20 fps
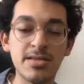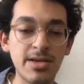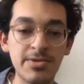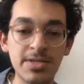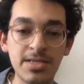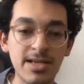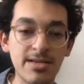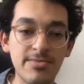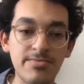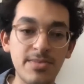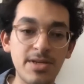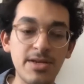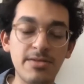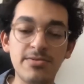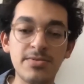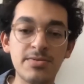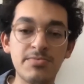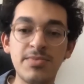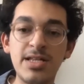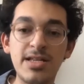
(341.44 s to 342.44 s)
I was like,
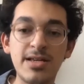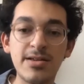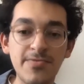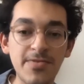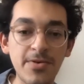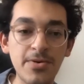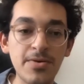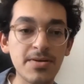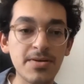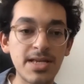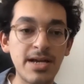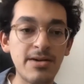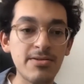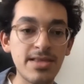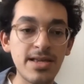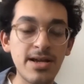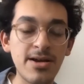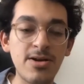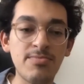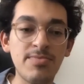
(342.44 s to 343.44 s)
meeting folks
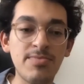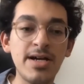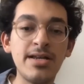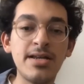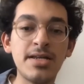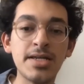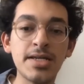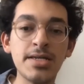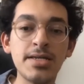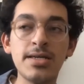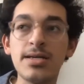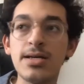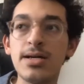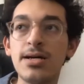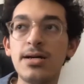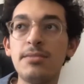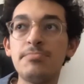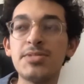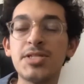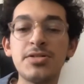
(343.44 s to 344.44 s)
out there, but
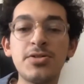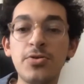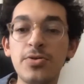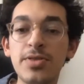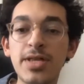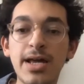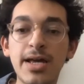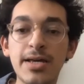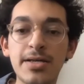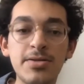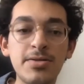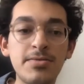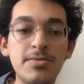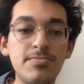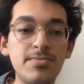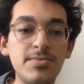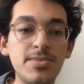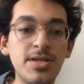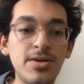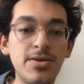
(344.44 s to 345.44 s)
to know that I could,
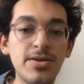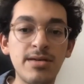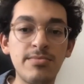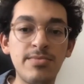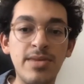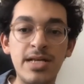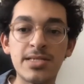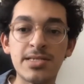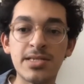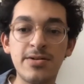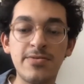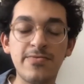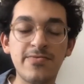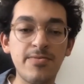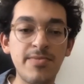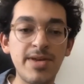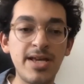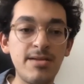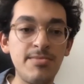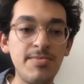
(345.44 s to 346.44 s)
you know, get myself
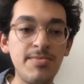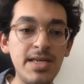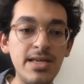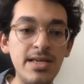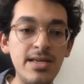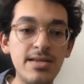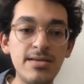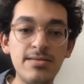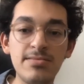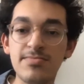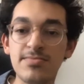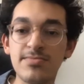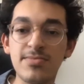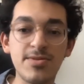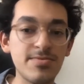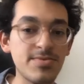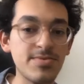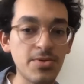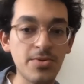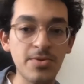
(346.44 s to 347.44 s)
from A to B
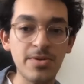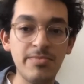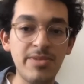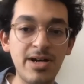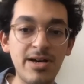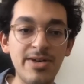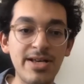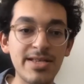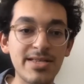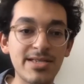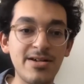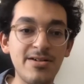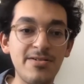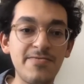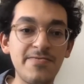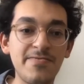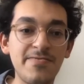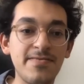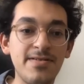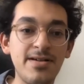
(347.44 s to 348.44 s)
totally by
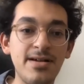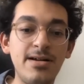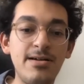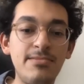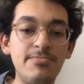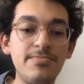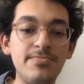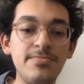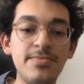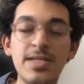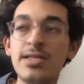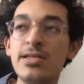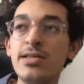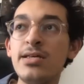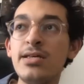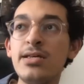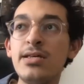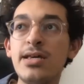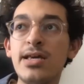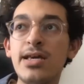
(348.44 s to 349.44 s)
myself
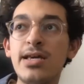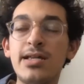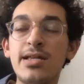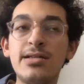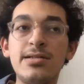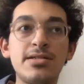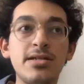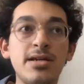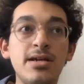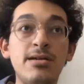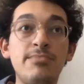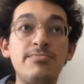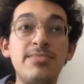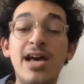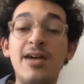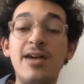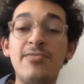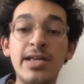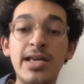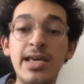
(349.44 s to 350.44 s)
and um,
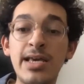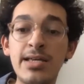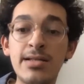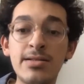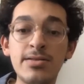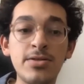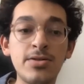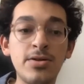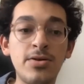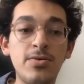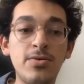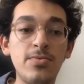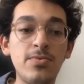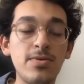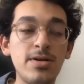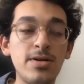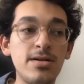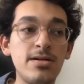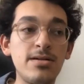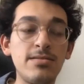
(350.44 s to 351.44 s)
navigate, you know,
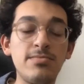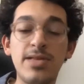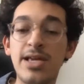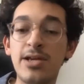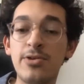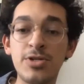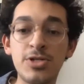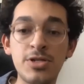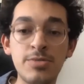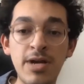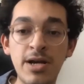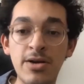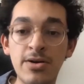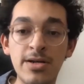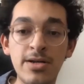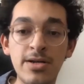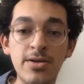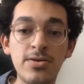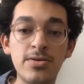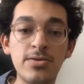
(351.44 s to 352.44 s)
uh, language
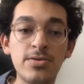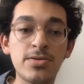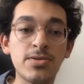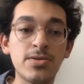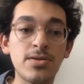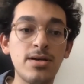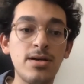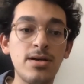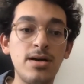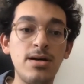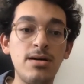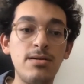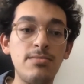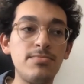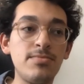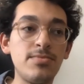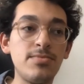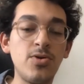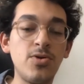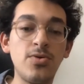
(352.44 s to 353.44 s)
barriers
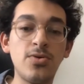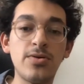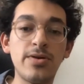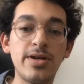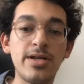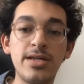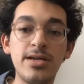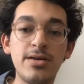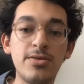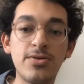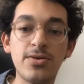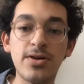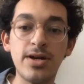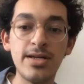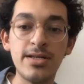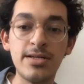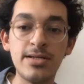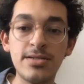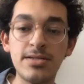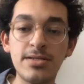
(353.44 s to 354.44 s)
um, or any other
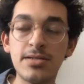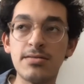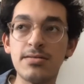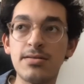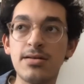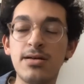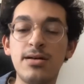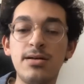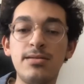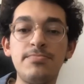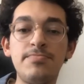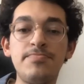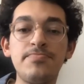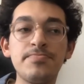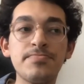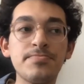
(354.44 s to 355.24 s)
heightened um,